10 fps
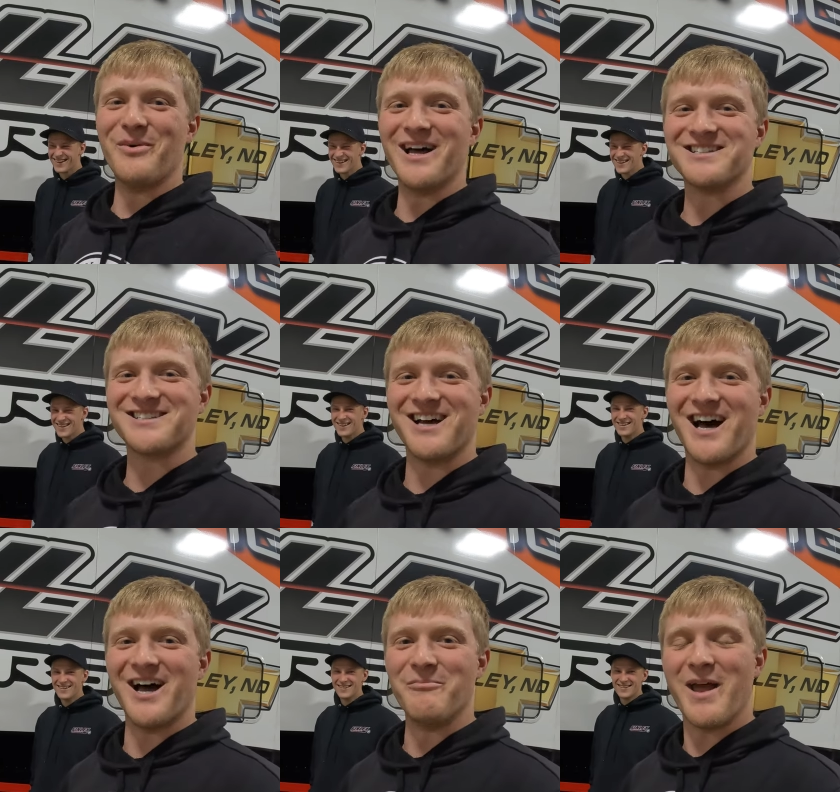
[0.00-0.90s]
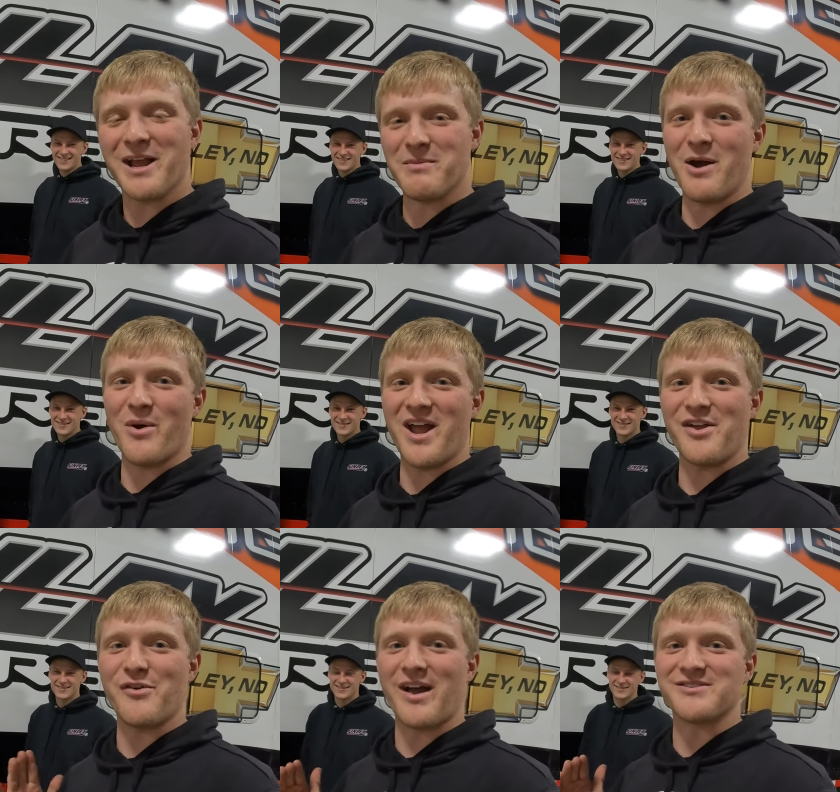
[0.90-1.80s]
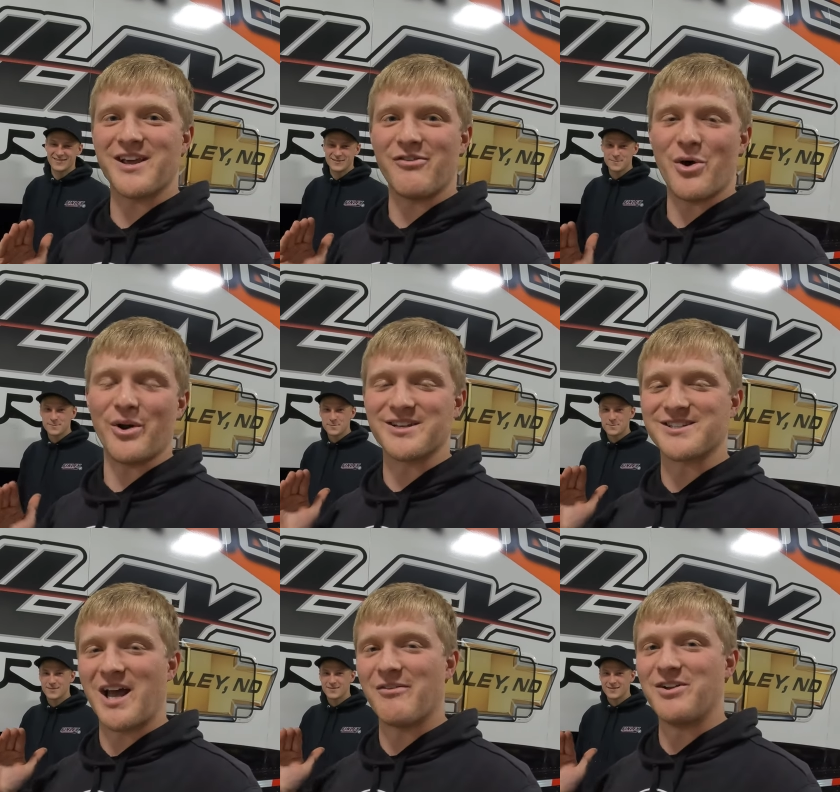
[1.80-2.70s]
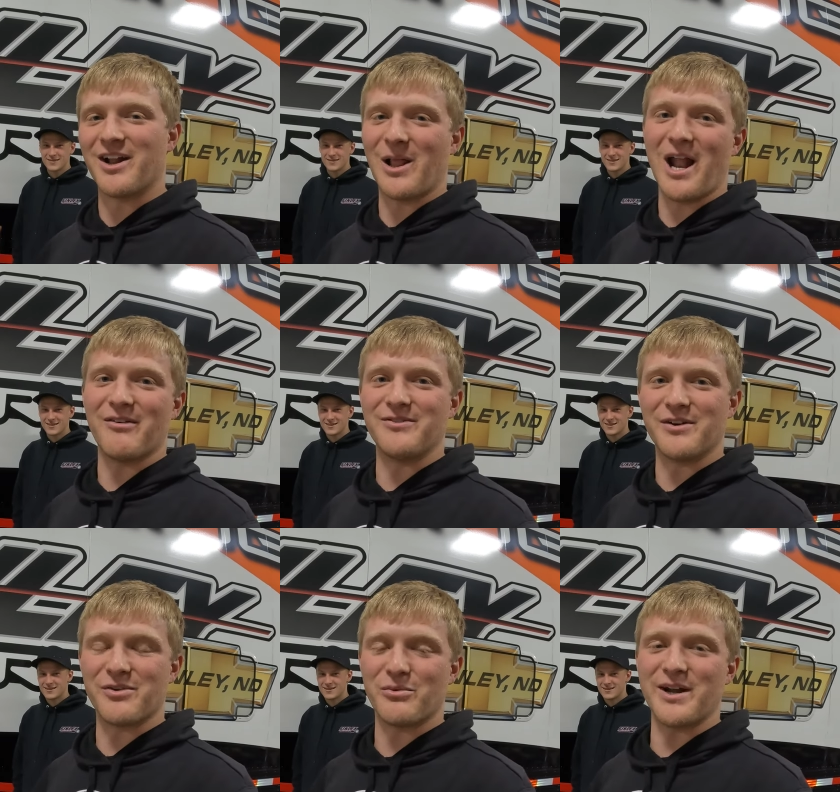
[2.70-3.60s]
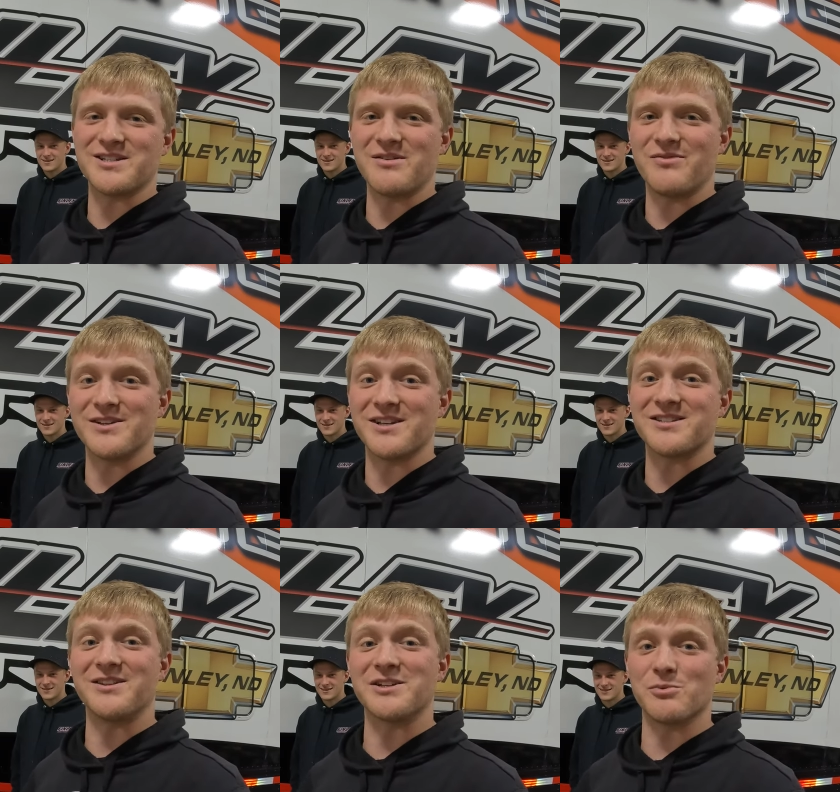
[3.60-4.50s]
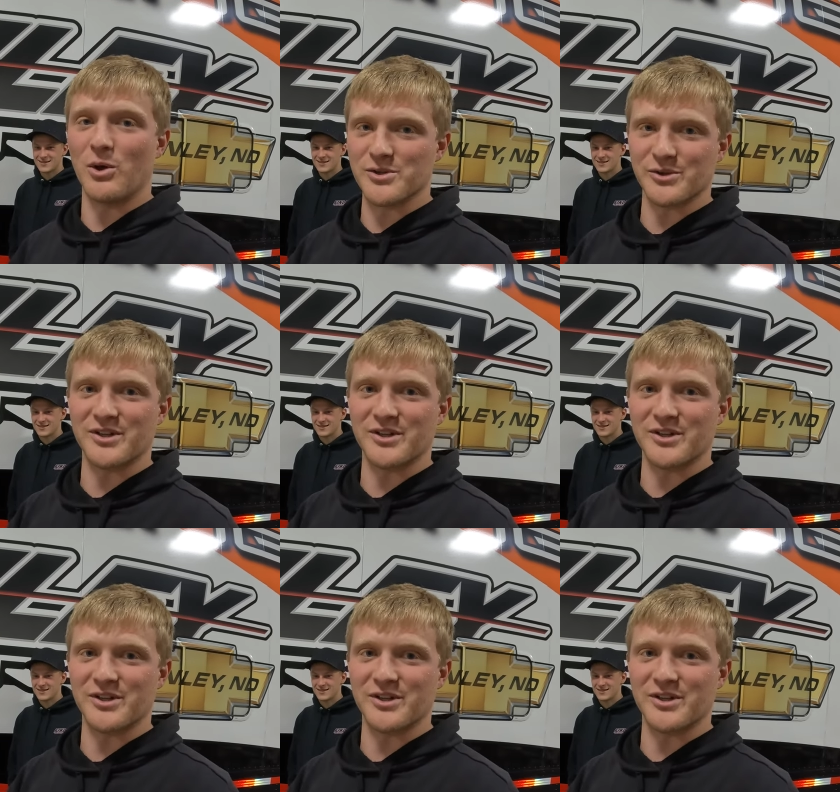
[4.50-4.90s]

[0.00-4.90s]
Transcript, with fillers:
Speaker 1: But making my way, you guys have noticed I've done a lot of different race team visits, and this will also